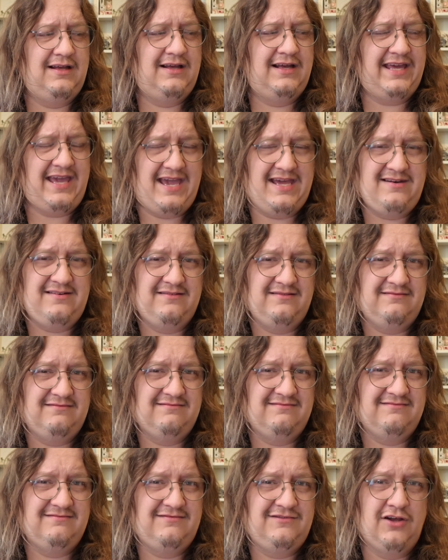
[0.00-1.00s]
Again,
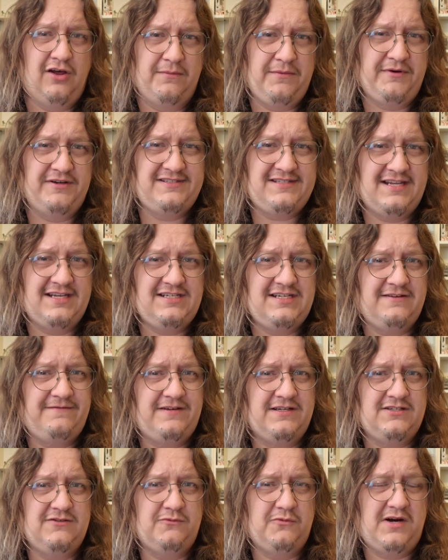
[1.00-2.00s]
not the most energy
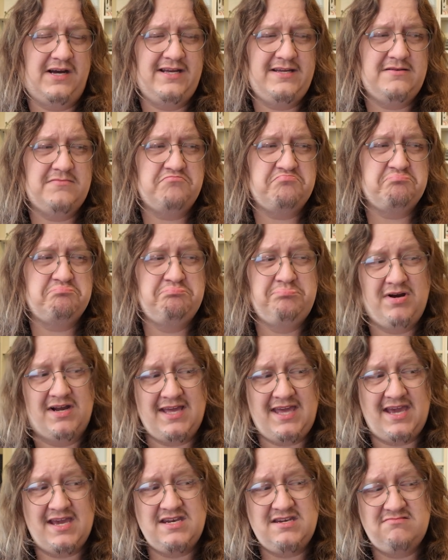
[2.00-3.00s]
efficient way, but
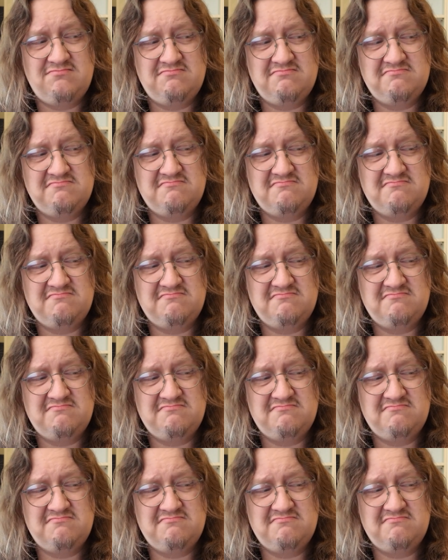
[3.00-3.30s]
again,